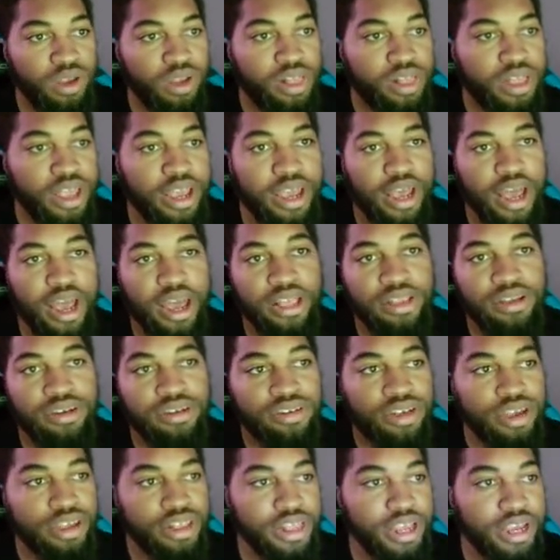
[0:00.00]
Like I
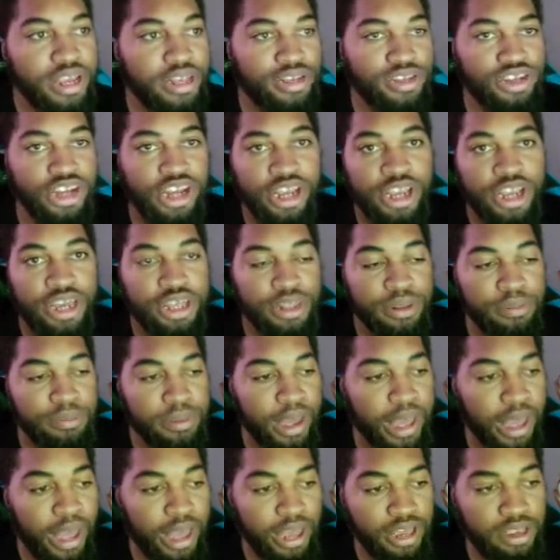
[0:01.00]
understand like checking the
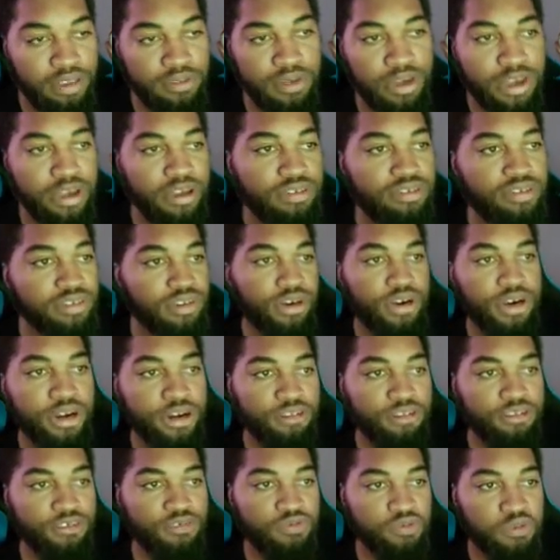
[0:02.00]
bags, making sure
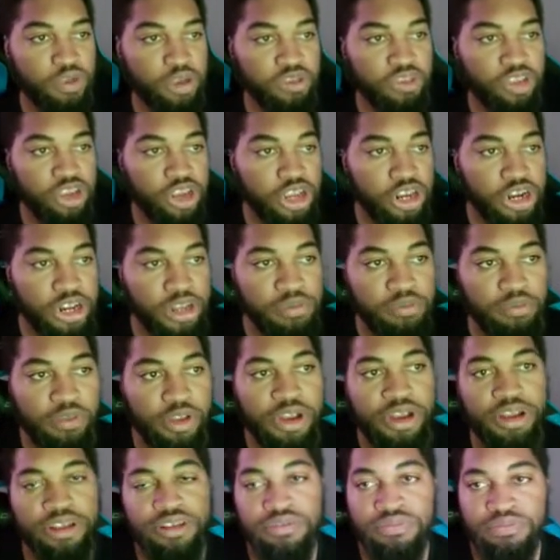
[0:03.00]
there's nothing in it
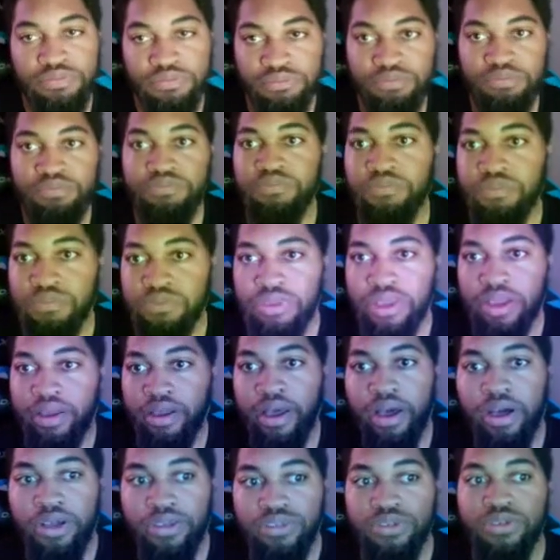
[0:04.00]
because
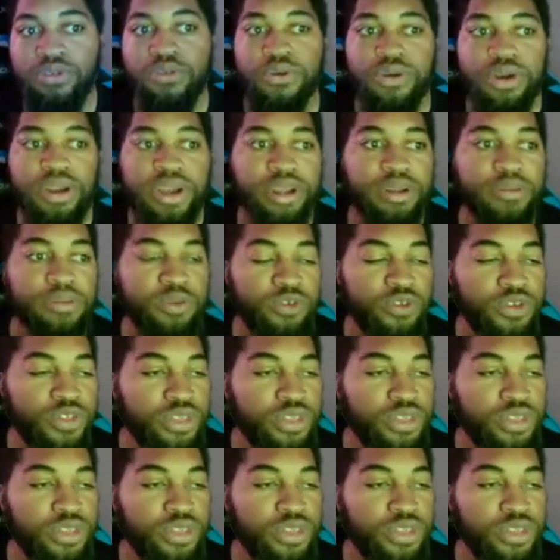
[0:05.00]
I also work at a movie